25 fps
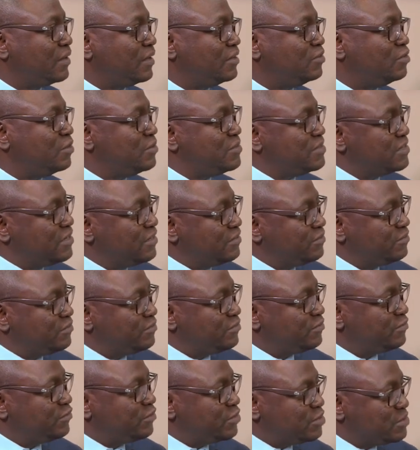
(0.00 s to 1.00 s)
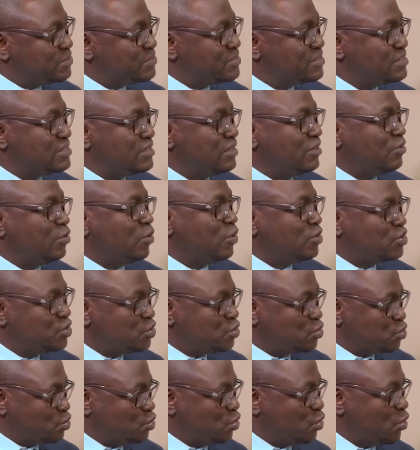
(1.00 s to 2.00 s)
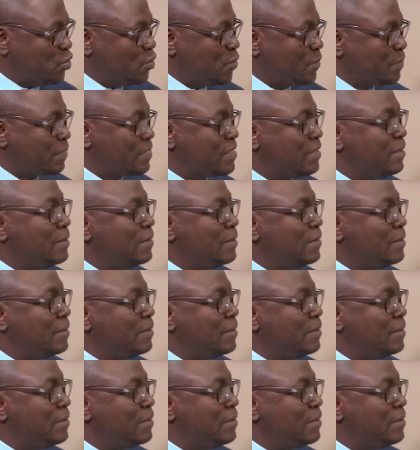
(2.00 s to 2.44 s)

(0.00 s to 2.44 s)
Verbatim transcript: uh, dominant firms ought to know,